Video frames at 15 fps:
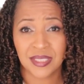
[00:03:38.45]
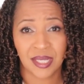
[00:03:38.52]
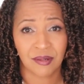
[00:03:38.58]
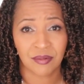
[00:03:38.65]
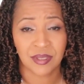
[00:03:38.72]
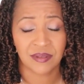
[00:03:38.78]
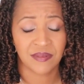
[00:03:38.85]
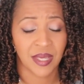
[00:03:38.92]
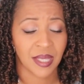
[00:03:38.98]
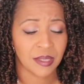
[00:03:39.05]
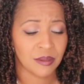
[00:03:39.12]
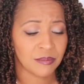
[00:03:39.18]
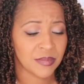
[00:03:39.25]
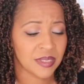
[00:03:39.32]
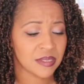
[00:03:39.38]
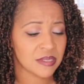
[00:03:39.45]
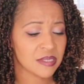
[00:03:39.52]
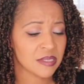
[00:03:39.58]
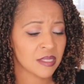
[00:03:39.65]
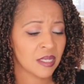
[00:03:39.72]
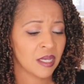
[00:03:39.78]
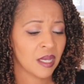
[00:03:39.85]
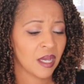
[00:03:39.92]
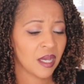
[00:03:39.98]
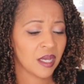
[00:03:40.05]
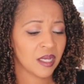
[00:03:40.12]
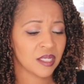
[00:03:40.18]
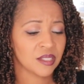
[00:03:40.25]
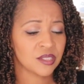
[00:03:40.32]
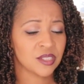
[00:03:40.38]
decorative elements
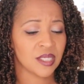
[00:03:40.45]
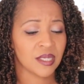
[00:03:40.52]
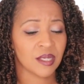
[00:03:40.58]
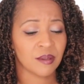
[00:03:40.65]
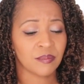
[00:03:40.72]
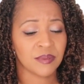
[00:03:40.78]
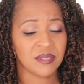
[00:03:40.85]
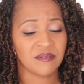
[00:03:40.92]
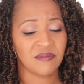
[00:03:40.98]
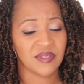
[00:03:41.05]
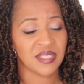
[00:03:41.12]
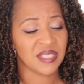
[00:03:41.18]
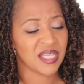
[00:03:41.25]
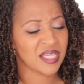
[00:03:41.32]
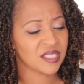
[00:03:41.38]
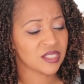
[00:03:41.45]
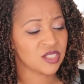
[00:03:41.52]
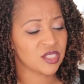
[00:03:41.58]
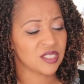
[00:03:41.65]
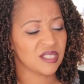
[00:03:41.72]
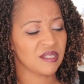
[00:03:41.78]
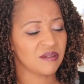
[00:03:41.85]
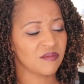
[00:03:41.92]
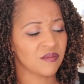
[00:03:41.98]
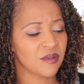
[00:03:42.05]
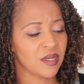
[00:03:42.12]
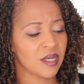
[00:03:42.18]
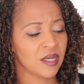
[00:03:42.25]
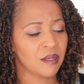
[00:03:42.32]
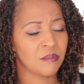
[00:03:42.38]
to help the vignette achieve
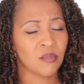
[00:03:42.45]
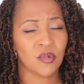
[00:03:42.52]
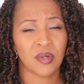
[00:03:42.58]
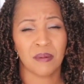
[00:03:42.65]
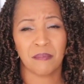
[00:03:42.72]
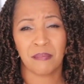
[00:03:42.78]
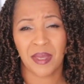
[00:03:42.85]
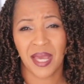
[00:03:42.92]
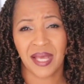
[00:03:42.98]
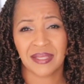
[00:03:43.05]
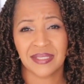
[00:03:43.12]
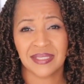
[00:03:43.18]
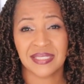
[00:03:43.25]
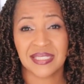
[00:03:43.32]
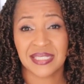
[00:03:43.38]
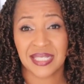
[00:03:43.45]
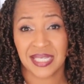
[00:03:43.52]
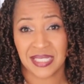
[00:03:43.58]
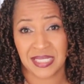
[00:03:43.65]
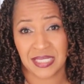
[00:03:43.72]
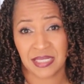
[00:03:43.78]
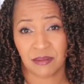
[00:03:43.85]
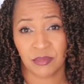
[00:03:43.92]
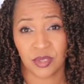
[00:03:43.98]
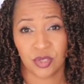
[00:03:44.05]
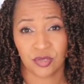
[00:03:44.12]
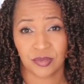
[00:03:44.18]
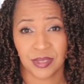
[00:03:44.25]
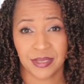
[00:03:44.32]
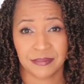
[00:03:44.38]
more balance and
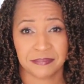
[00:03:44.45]
symmetry.